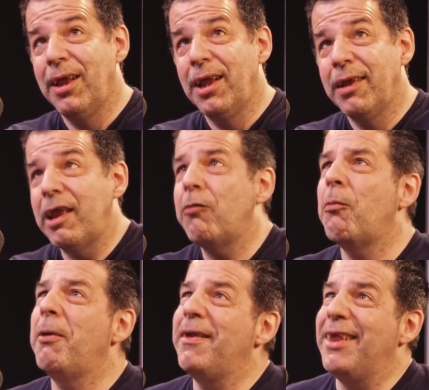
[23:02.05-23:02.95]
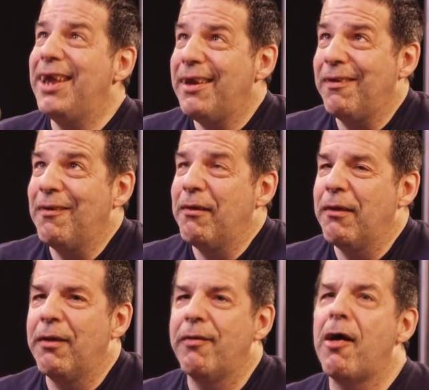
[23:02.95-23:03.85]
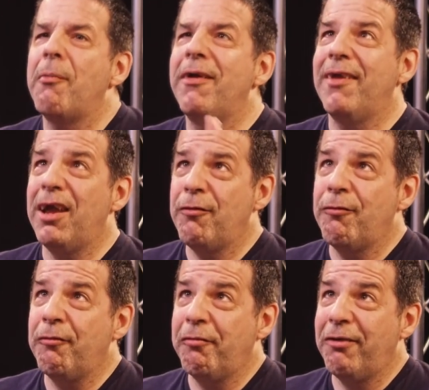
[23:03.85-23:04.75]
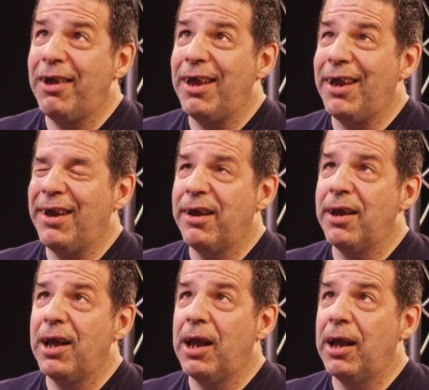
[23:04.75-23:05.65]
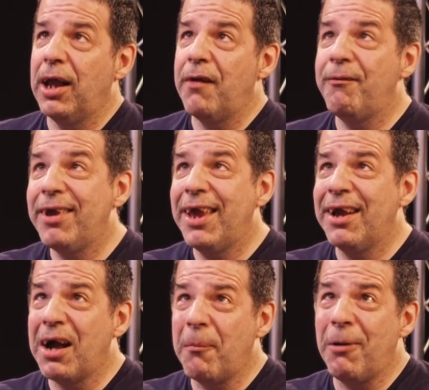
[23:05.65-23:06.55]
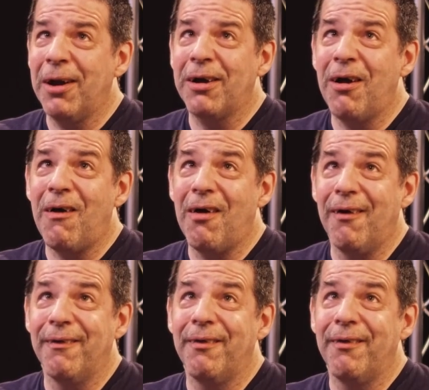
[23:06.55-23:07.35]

That'd be neat. That'd be neat to see if he can come back on